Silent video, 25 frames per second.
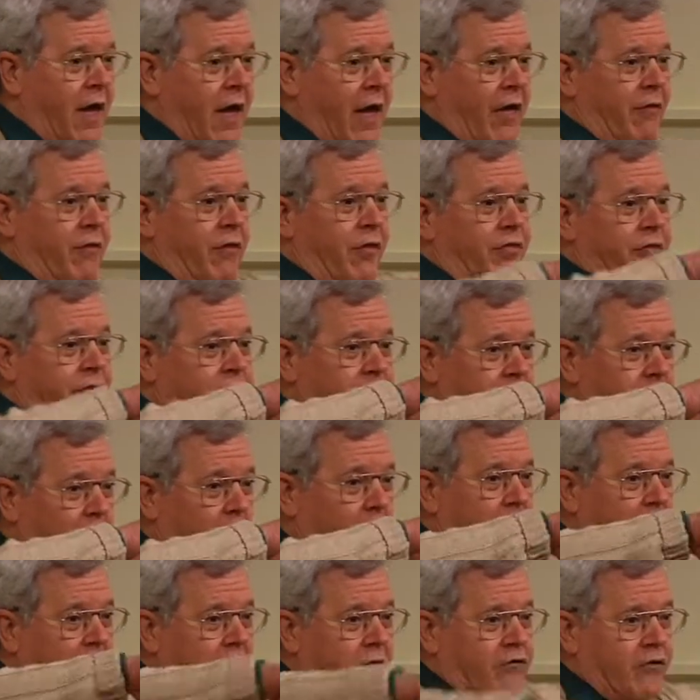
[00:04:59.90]
and the
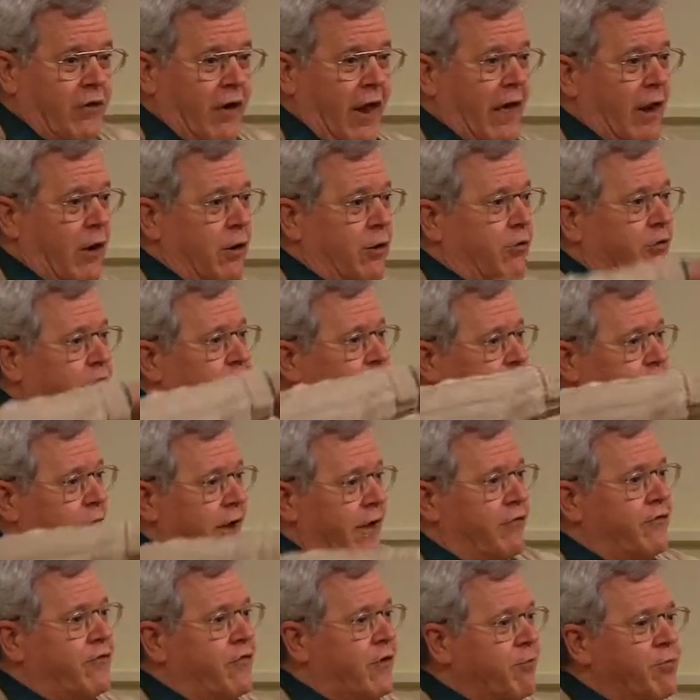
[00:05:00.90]
legs are like little
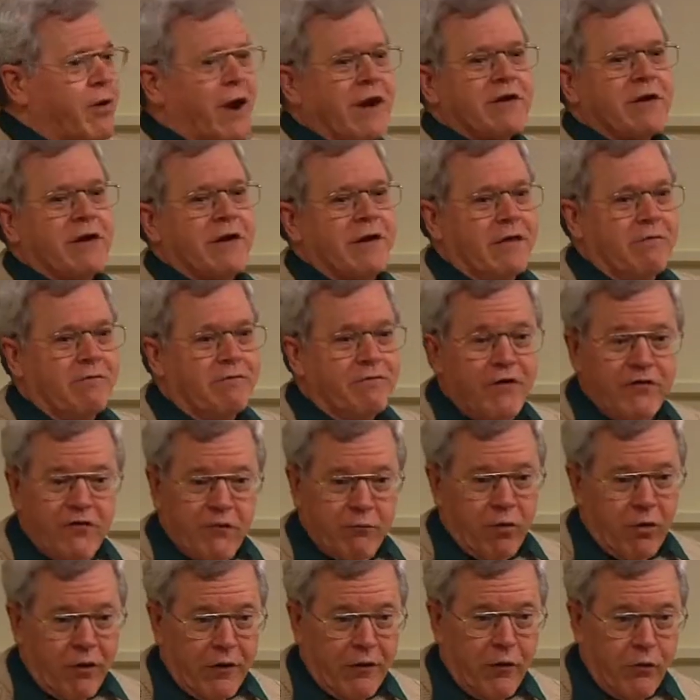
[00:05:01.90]
threads. They're practically
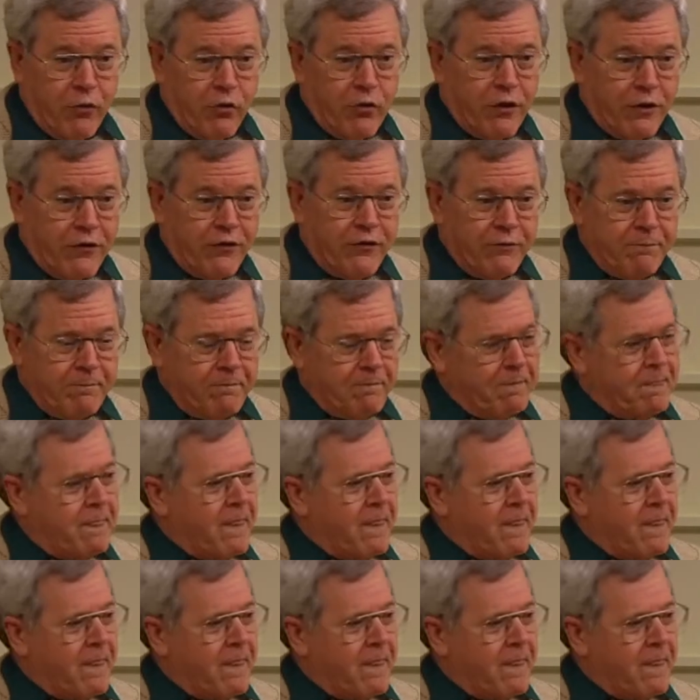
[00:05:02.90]
invisible in the woods.